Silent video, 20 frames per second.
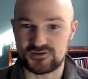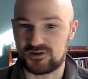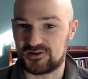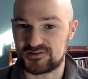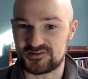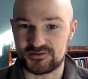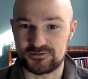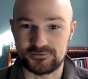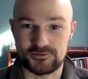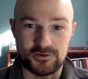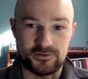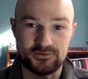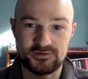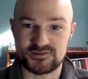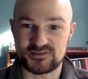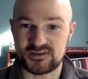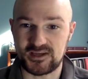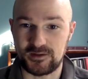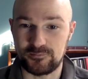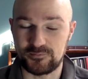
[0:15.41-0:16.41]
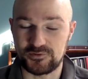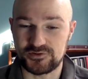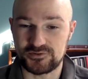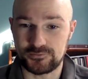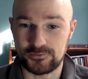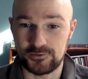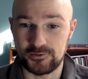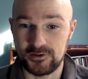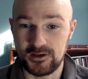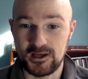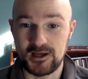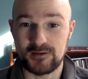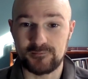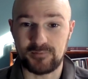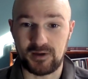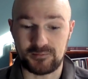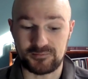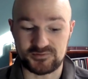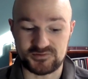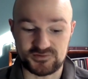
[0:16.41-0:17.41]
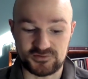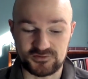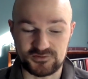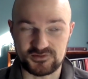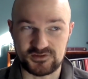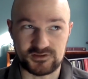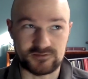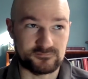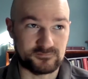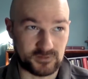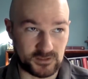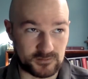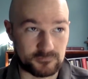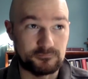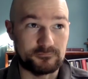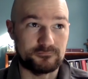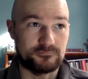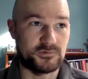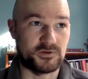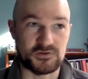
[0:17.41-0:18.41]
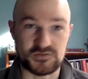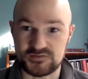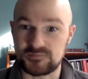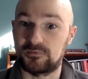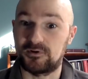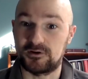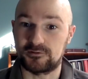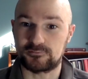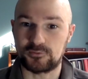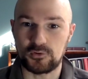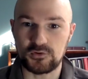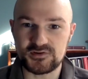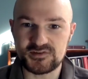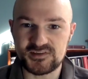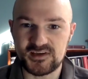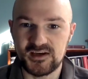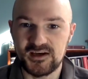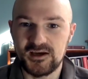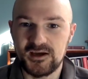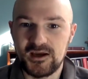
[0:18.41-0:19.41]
also known as Cambridge Road Baptist Church in Middlesbrough, of course.